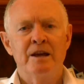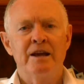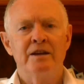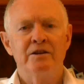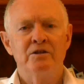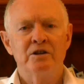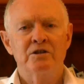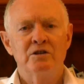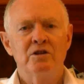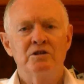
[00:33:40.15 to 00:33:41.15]
and
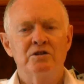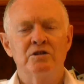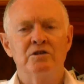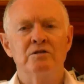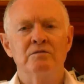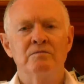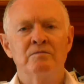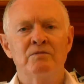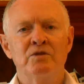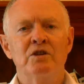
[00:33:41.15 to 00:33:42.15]
not constant,
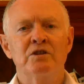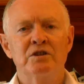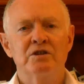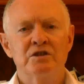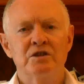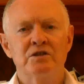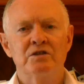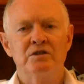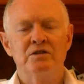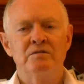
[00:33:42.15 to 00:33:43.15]
not
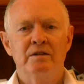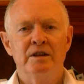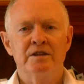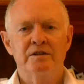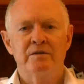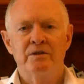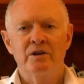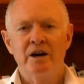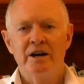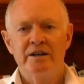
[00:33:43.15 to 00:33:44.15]
consistent. There's a
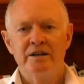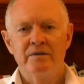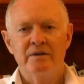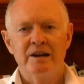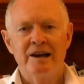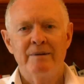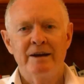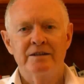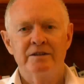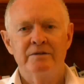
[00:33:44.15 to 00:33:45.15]
variety of club
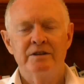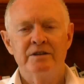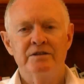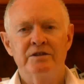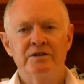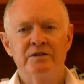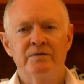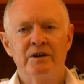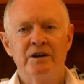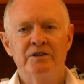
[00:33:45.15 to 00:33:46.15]
activities that you
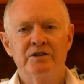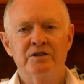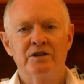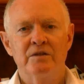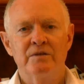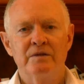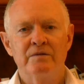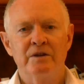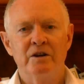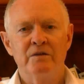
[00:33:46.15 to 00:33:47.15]
find yourself
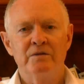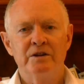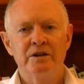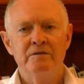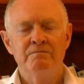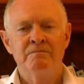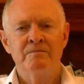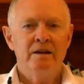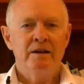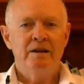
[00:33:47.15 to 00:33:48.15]
involved in.
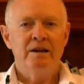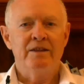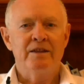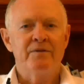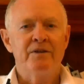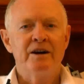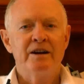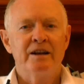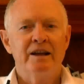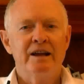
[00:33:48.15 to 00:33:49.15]
And the
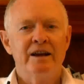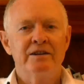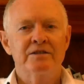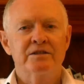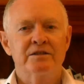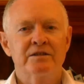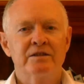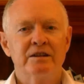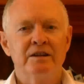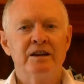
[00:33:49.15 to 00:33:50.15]
final house,
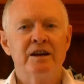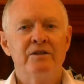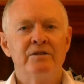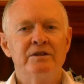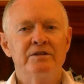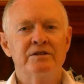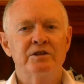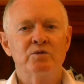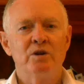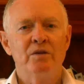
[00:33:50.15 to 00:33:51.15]
Leo, is the
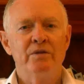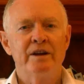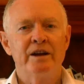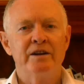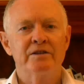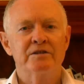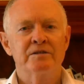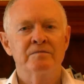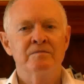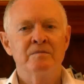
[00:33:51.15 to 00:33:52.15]
12th house,